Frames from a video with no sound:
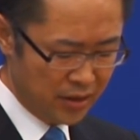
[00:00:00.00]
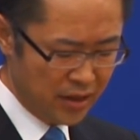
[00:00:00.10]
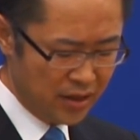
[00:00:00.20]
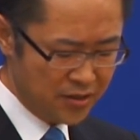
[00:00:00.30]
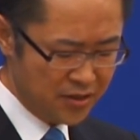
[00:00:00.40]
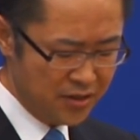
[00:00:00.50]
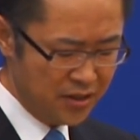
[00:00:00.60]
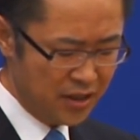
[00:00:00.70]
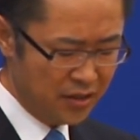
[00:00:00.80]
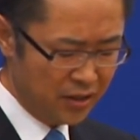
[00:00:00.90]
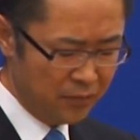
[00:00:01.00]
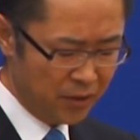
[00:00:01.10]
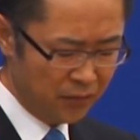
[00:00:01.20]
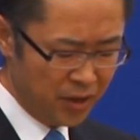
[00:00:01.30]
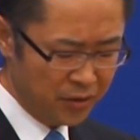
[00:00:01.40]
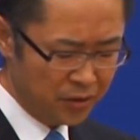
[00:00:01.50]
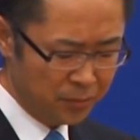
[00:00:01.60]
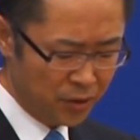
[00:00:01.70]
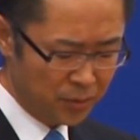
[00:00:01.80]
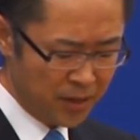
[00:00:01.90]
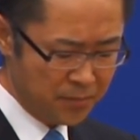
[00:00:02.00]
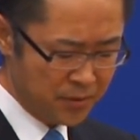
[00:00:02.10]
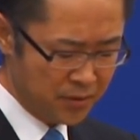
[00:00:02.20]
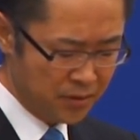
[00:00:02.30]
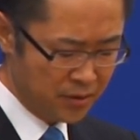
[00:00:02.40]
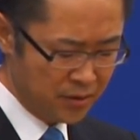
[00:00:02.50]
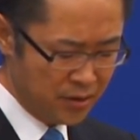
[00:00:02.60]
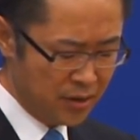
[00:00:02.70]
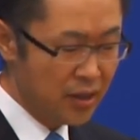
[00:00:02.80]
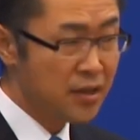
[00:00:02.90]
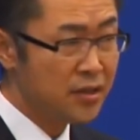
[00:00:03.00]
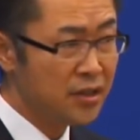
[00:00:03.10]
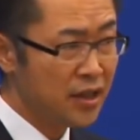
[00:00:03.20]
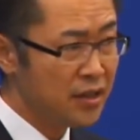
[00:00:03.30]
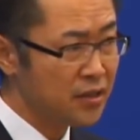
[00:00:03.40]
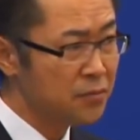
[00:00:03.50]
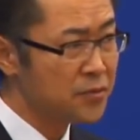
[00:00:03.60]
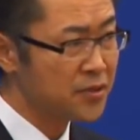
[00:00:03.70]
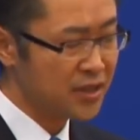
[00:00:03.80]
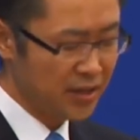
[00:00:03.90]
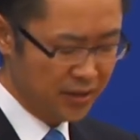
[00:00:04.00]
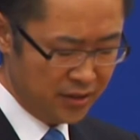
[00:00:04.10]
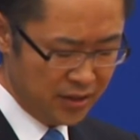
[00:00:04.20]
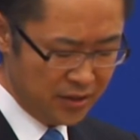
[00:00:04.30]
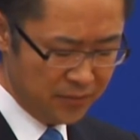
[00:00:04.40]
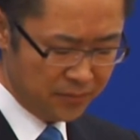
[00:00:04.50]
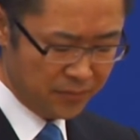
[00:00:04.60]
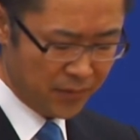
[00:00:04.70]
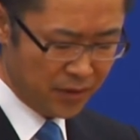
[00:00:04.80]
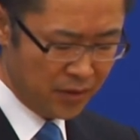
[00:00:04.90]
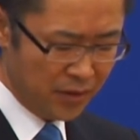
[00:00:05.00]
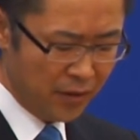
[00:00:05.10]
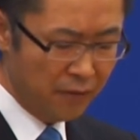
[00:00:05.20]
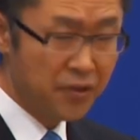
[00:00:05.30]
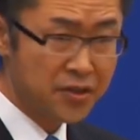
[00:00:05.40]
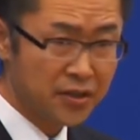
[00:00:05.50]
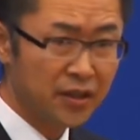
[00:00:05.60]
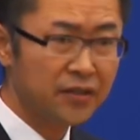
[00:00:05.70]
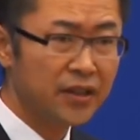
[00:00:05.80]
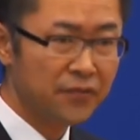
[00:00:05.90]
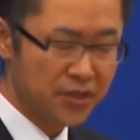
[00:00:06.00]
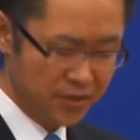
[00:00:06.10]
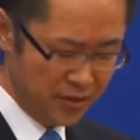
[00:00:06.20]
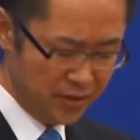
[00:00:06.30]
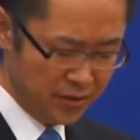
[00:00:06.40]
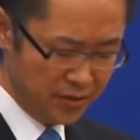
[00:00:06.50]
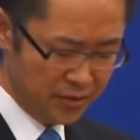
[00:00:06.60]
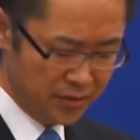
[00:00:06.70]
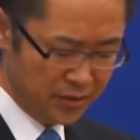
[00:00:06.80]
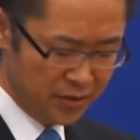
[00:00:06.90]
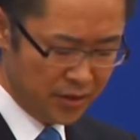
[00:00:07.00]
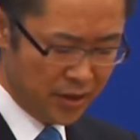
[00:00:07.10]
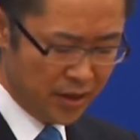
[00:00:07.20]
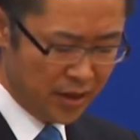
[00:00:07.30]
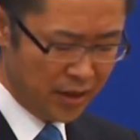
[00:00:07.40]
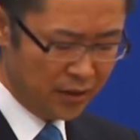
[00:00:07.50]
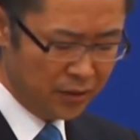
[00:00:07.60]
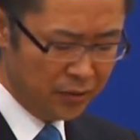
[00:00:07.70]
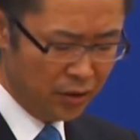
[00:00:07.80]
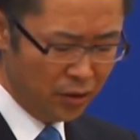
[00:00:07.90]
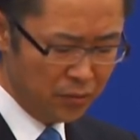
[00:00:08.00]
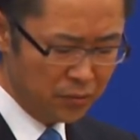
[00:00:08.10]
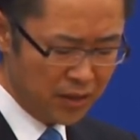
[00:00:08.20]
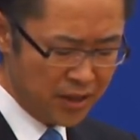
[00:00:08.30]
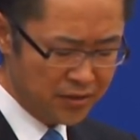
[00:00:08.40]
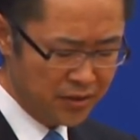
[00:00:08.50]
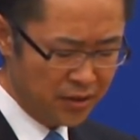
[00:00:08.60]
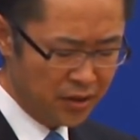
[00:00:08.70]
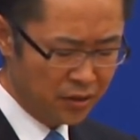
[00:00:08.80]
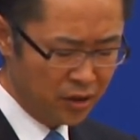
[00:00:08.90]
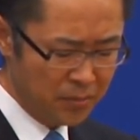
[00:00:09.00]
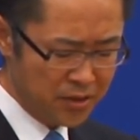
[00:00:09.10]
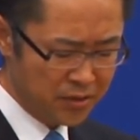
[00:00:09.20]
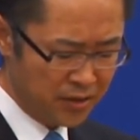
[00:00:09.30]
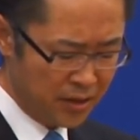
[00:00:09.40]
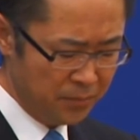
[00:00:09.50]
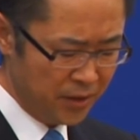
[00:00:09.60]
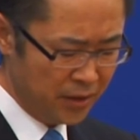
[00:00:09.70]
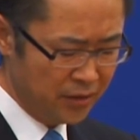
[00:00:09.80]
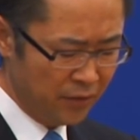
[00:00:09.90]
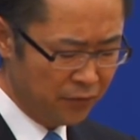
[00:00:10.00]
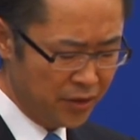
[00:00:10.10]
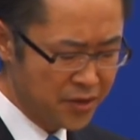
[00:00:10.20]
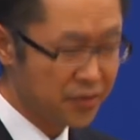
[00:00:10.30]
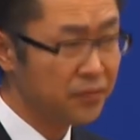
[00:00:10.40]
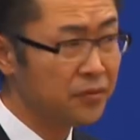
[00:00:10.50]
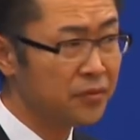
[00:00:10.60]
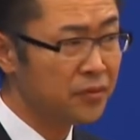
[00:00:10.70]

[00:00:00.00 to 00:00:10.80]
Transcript: Energy and environmental problems, the aging society, fiscal deficit, and a long-lasting economic slump and deflation